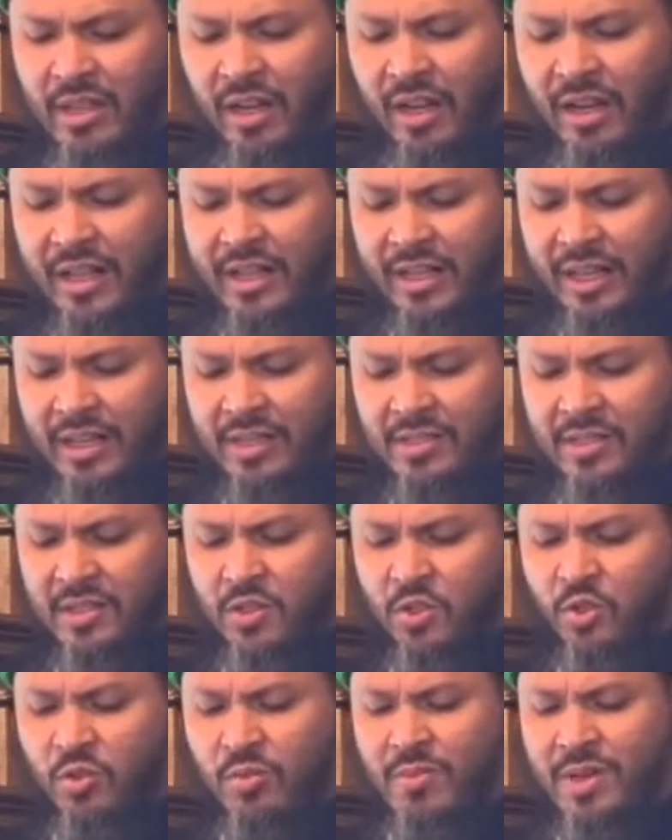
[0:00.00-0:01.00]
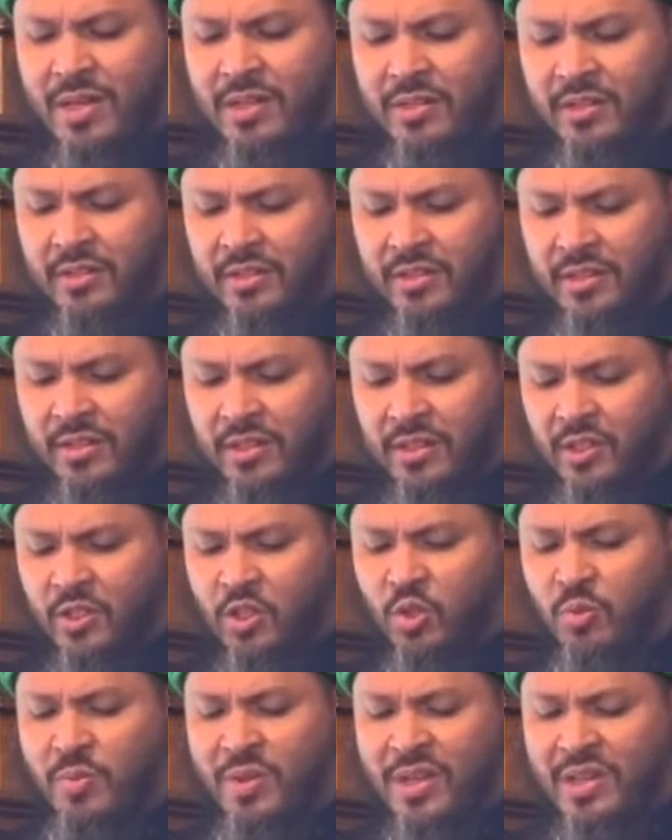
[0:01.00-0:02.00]
like Hazrat Umar,
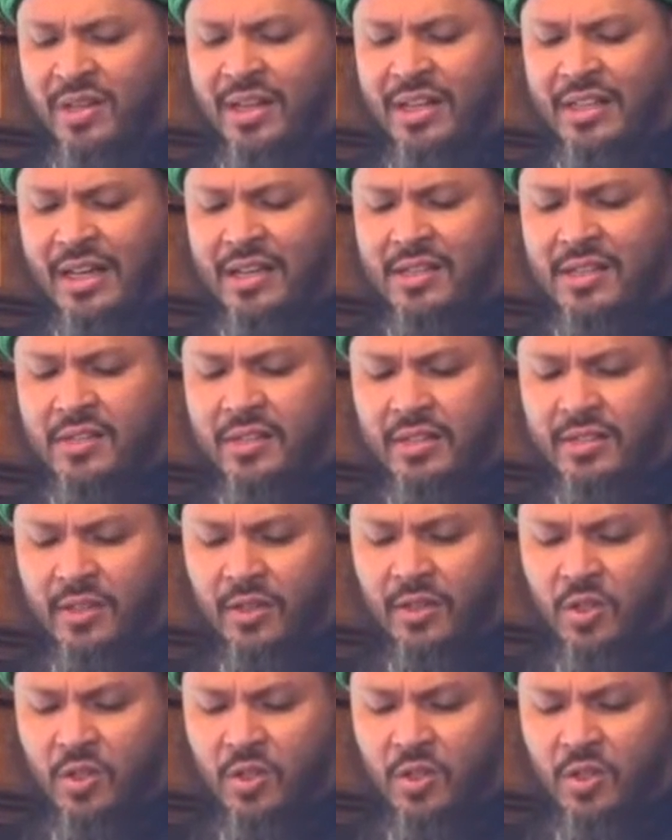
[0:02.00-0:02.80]
to be like Hazrat